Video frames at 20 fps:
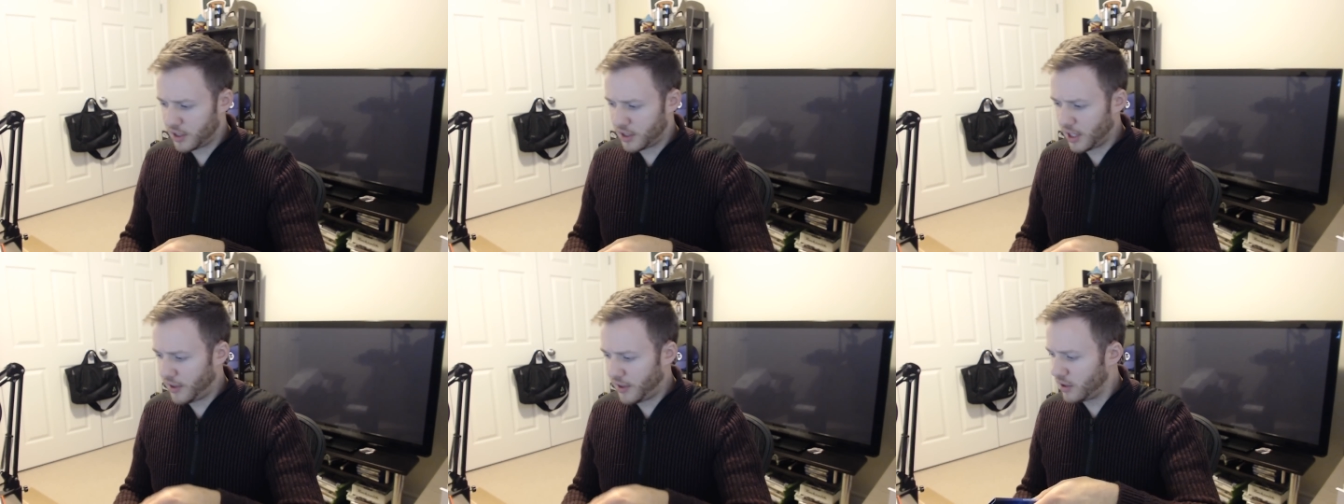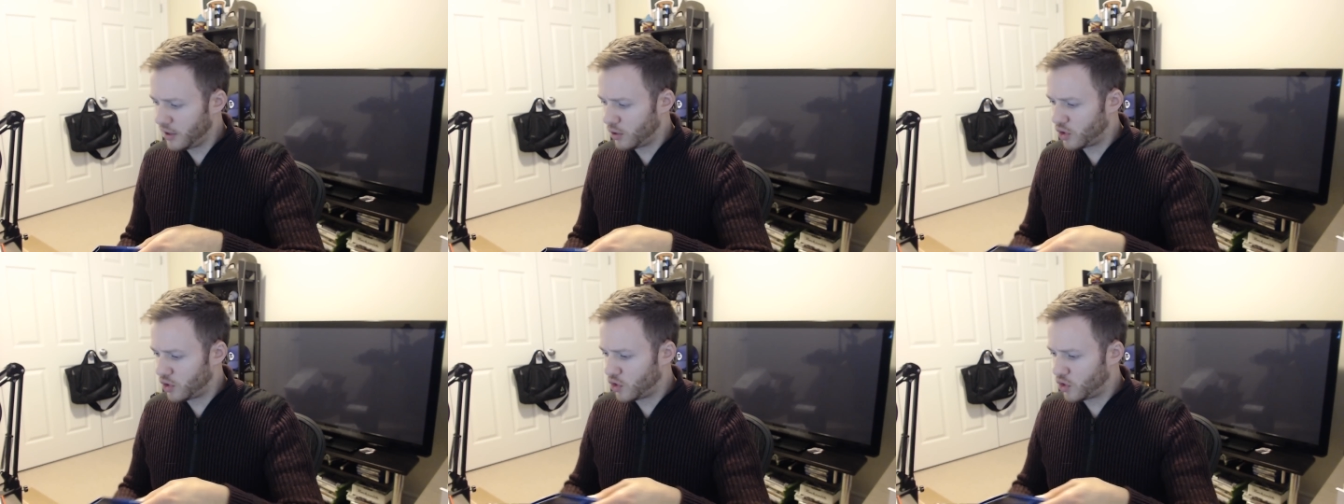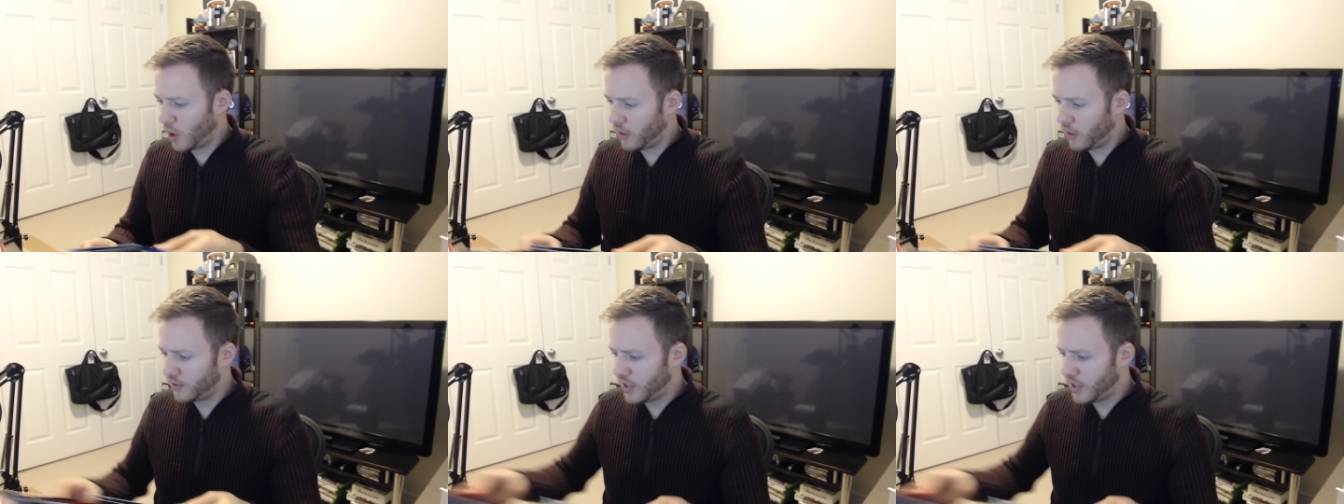I think there's
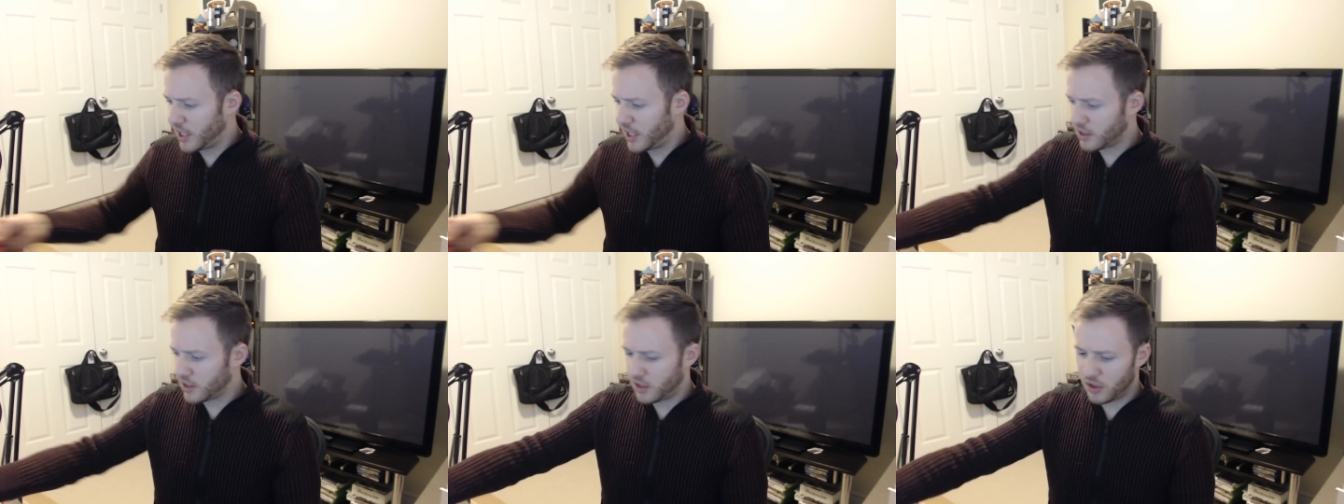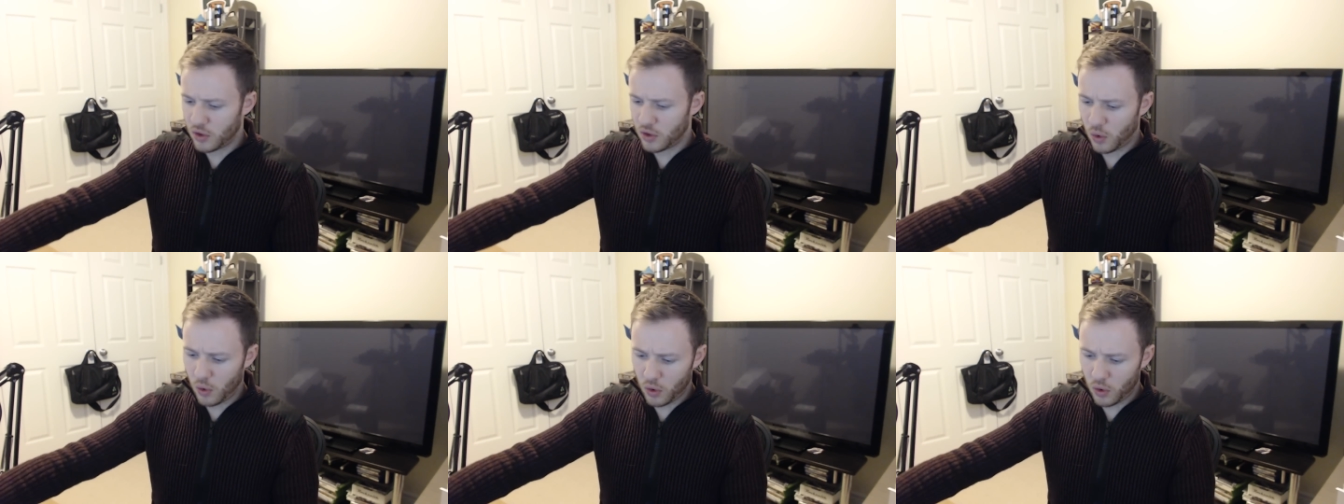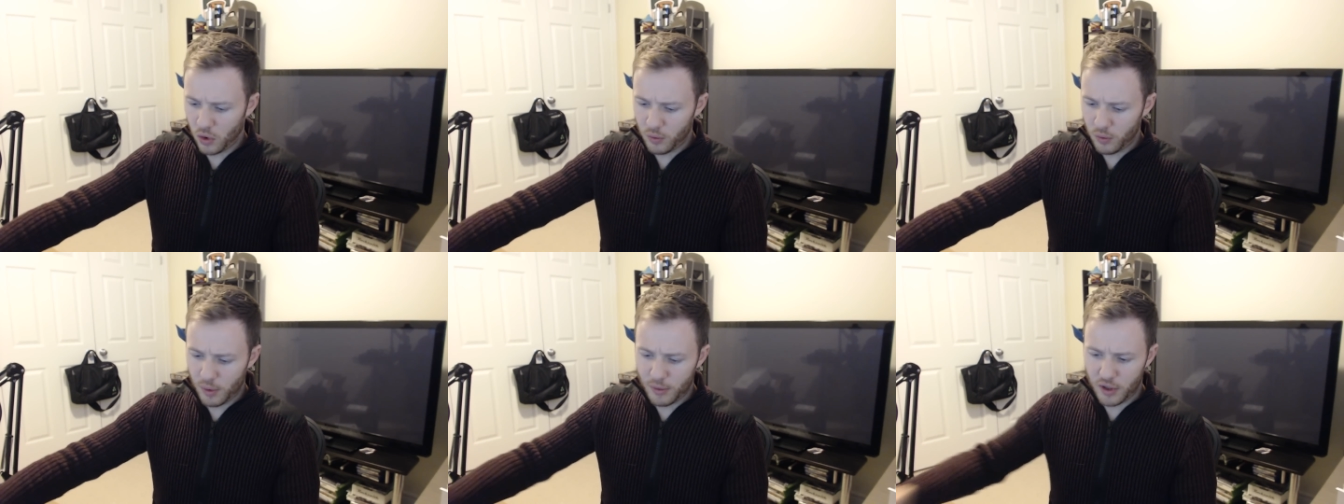12 discs in total,
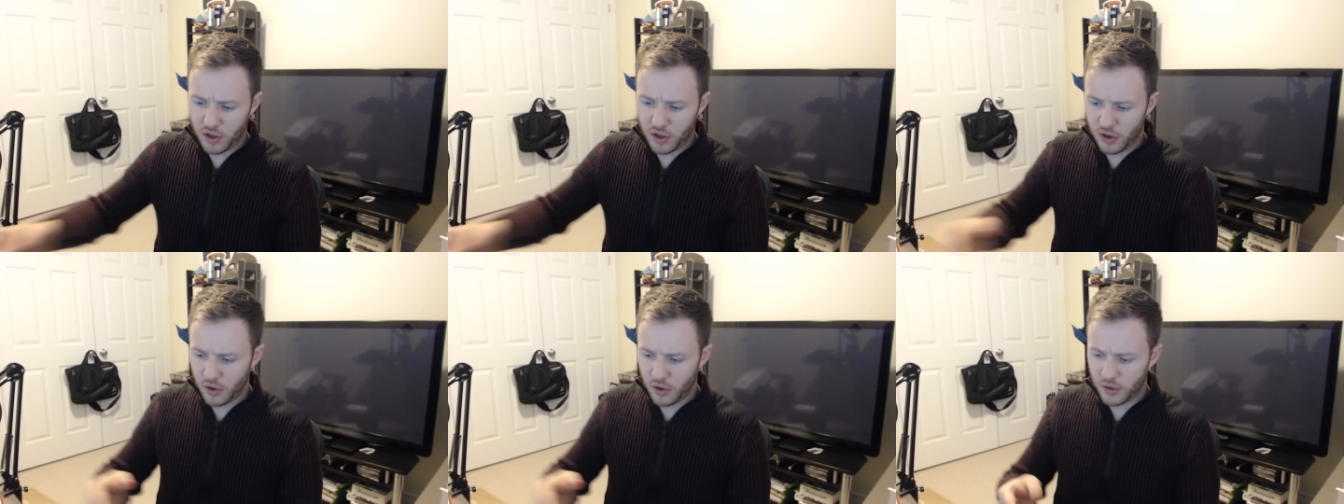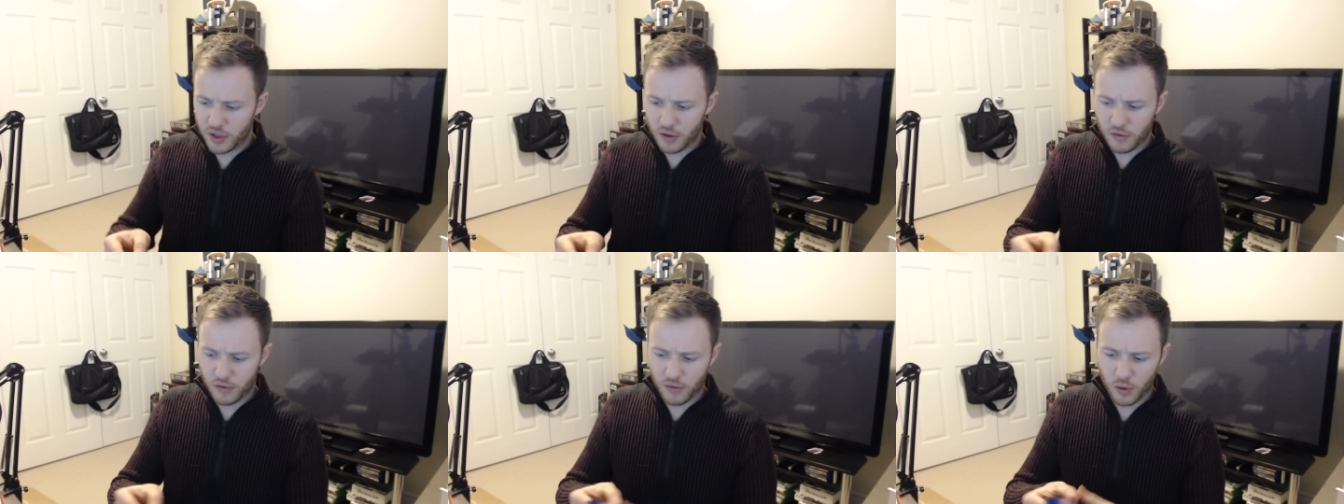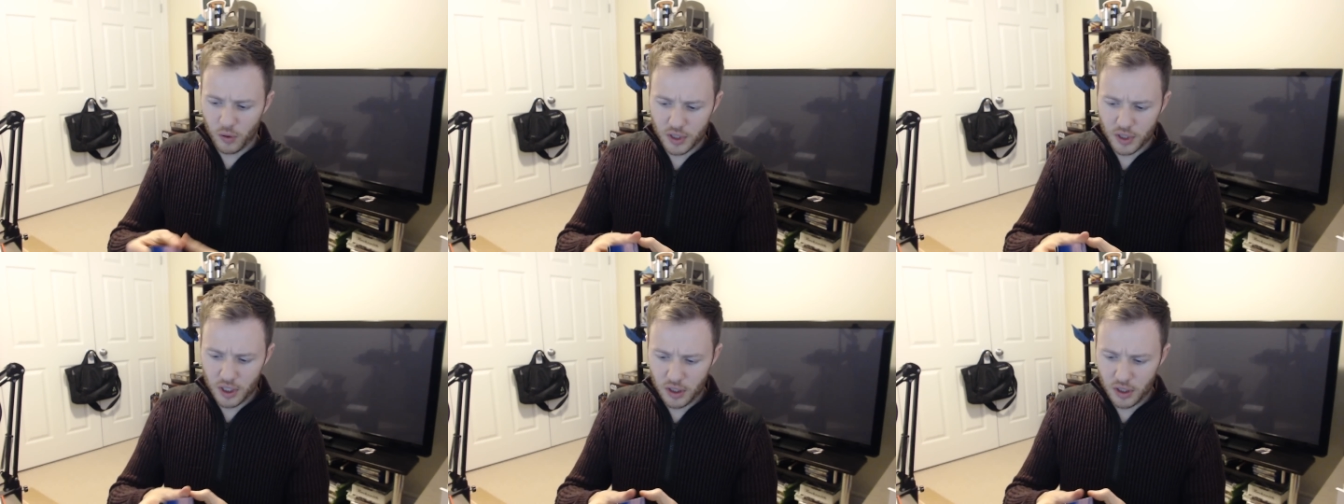maybe 13 or
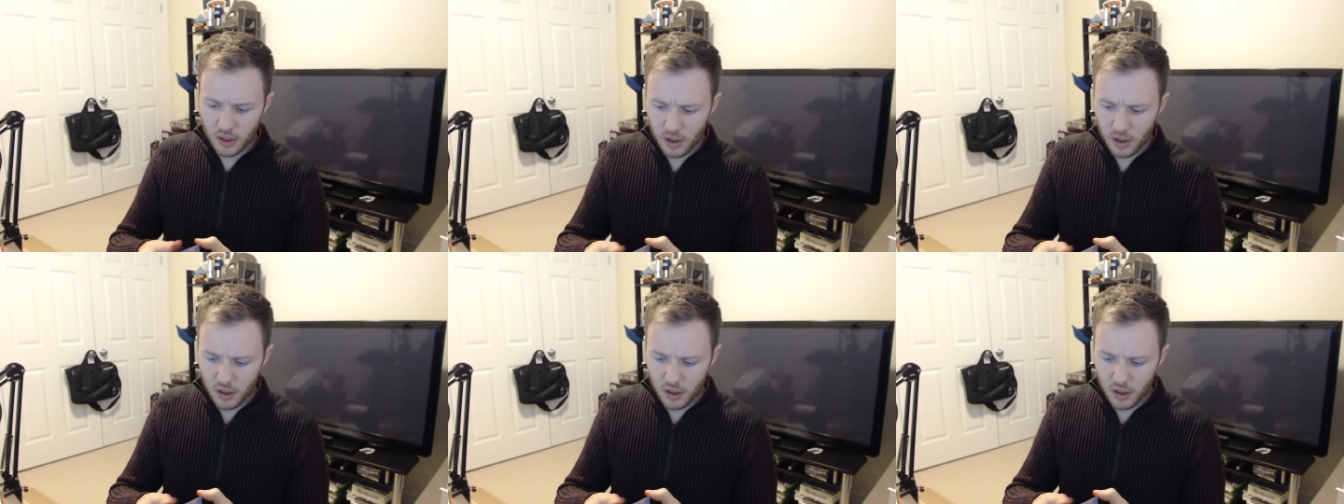14.